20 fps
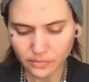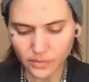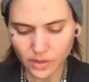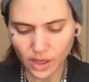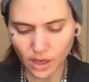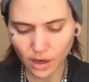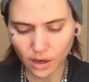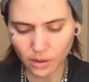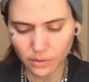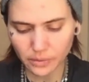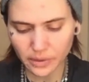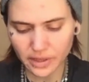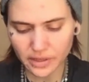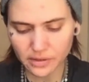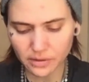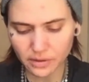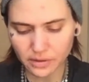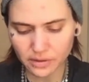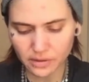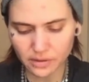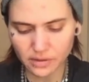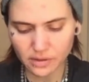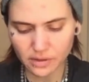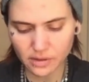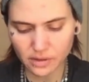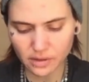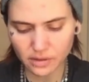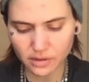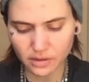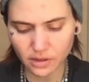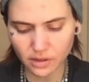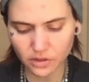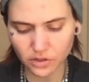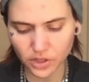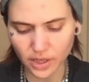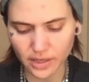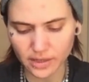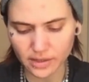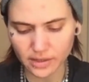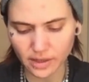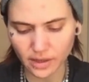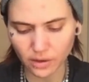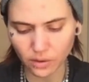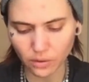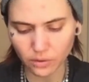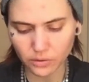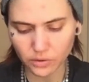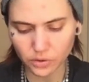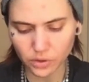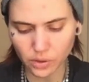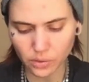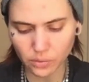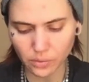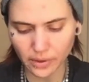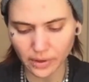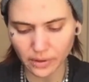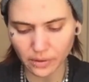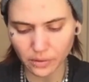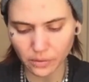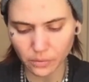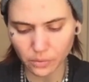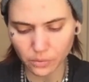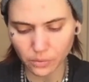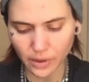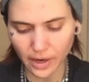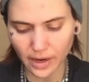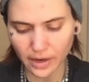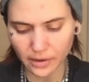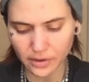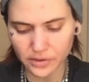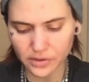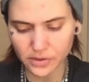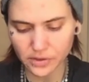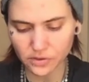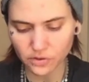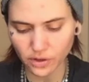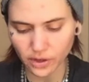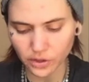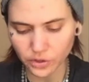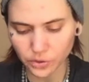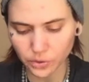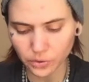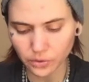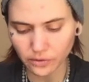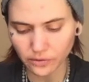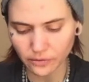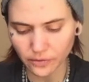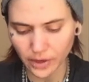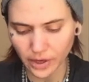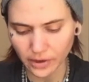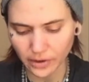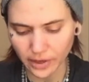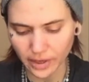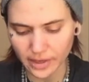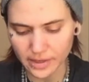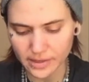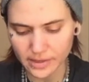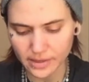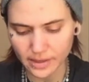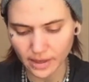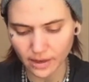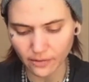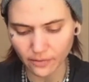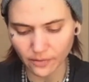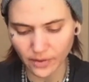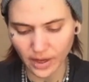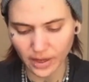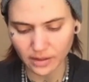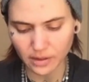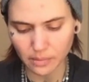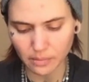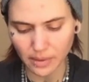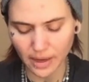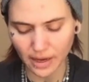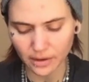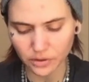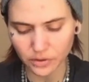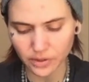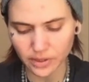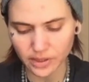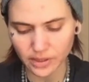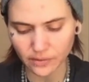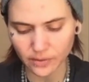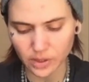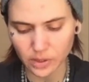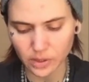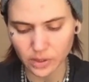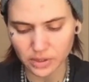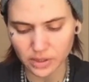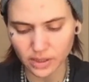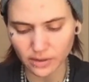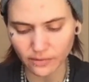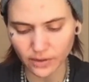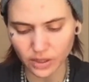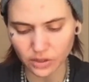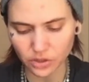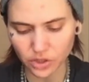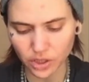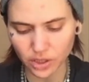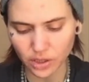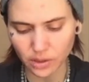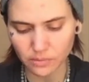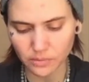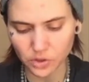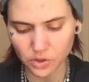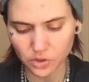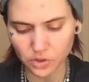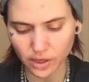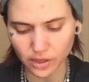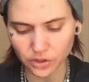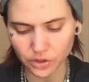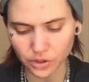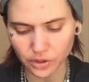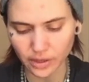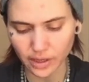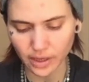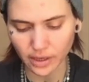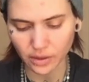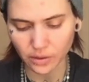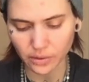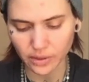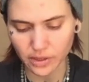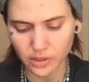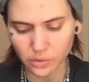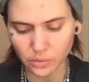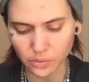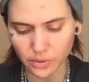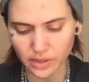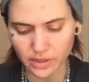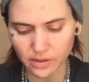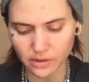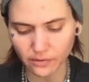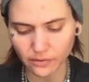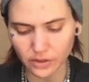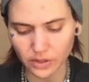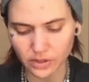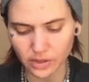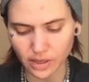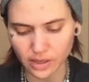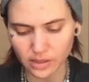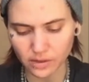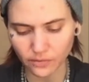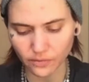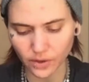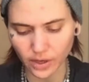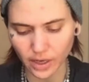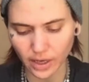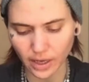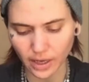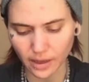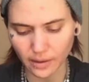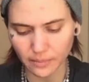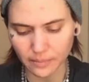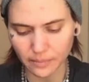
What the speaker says: Our results suggest that ultra-rare structural variants that affect the boundaries of a specific genome structure increase risk for schizophrenia.